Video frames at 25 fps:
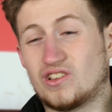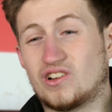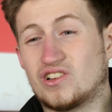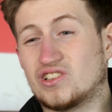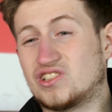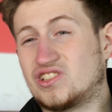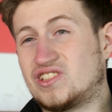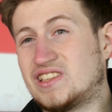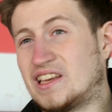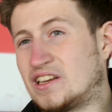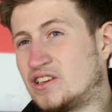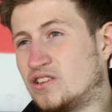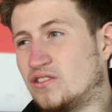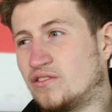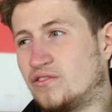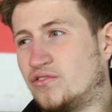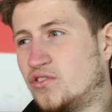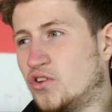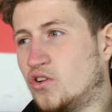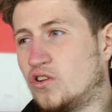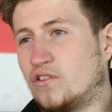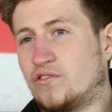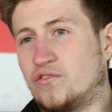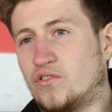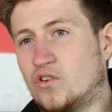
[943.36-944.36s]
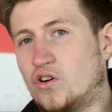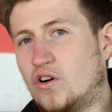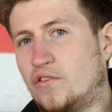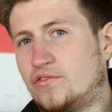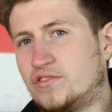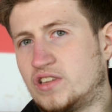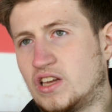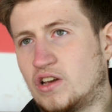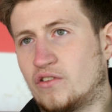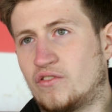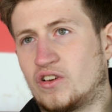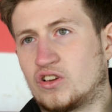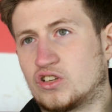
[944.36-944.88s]
second, third, fourth
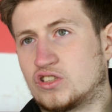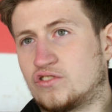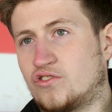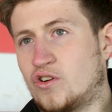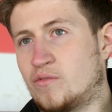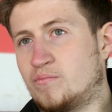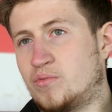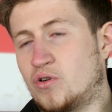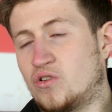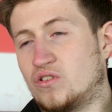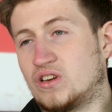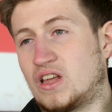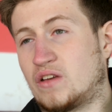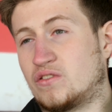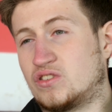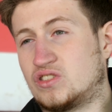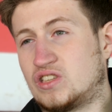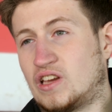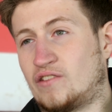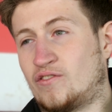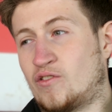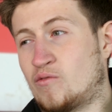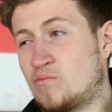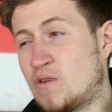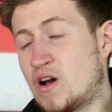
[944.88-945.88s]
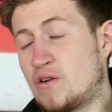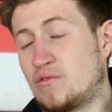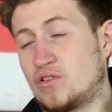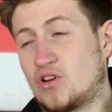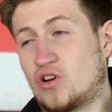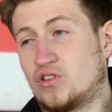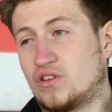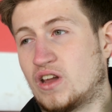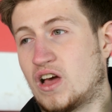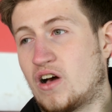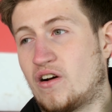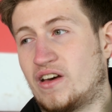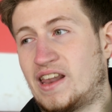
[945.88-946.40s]
tier of English football, and they've seen from where we are
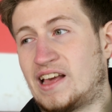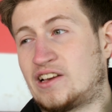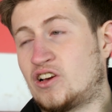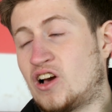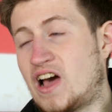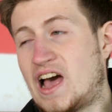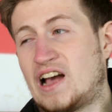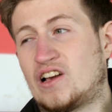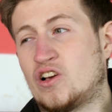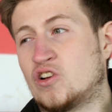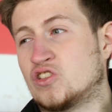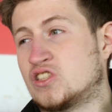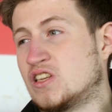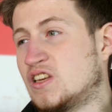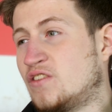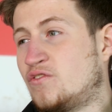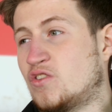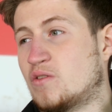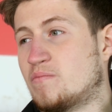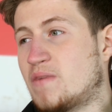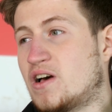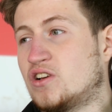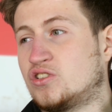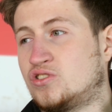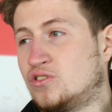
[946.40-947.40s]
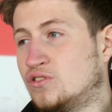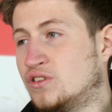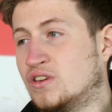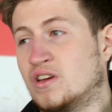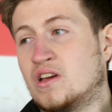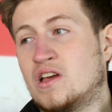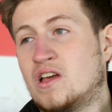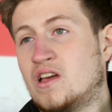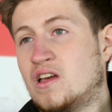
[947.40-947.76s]
now. And I can't even imagine,